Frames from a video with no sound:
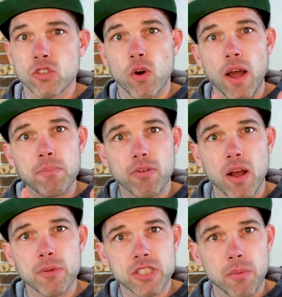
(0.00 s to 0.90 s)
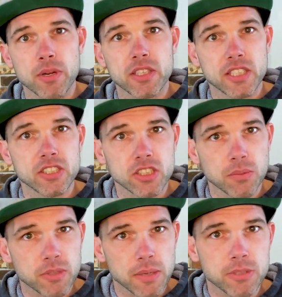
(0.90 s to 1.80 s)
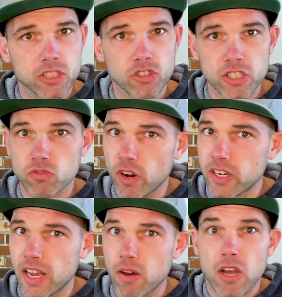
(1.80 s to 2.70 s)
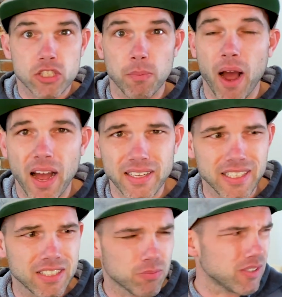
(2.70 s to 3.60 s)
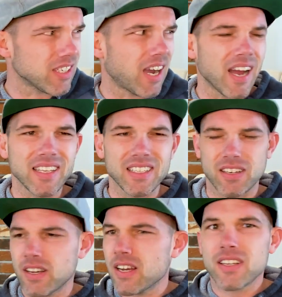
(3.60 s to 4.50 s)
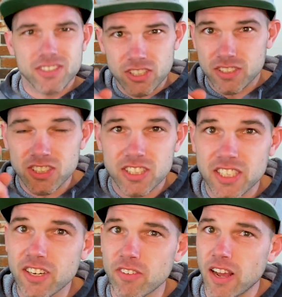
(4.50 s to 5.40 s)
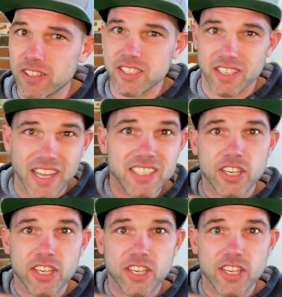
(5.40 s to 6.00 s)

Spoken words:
So I promise I'm going to teach you some tips and tricks right now, some hotkeys. What's a hotkey? Just stick around. Listen, let's